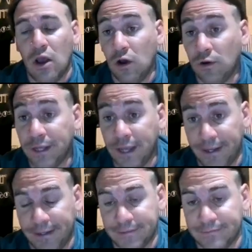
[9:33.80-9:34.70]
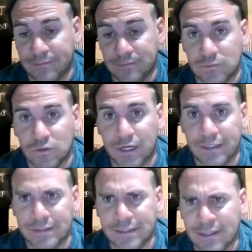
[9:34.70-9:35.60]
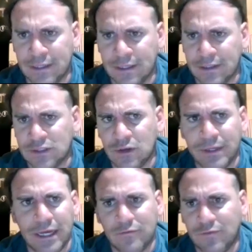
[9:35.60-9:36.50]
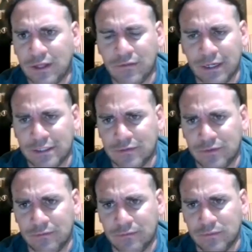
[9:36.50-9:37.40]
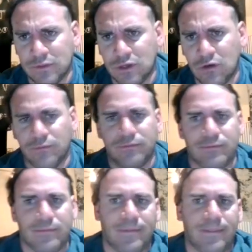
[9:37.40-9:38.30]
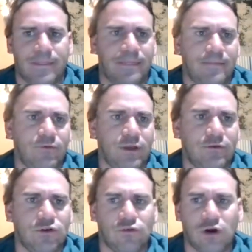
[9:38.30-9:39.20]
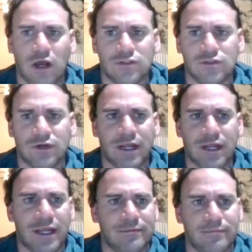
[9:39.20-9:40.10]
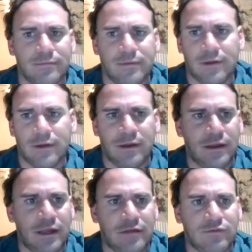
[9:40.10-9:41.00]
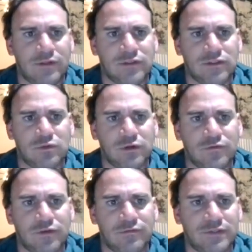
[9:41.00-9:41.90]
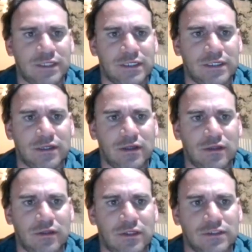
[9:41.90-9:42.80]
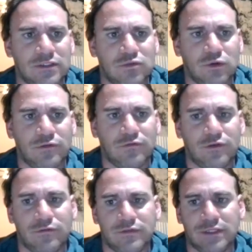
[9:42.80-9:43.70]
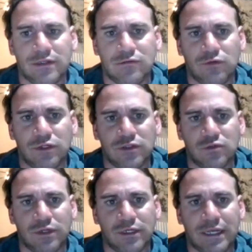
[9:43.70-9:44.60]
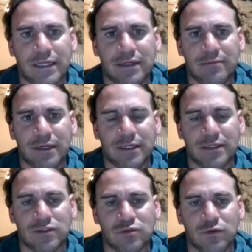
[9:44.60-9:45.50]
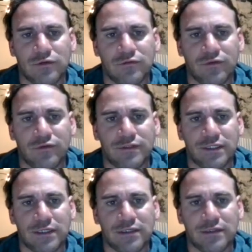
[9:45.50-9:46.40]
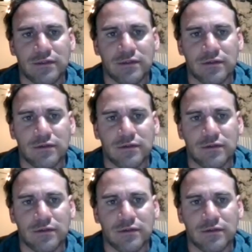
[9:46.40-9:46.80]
Okay, crazy. So we got to find the rest of them. So we have a cross, right? If this is 115, this is 115. What is 180 minus 115?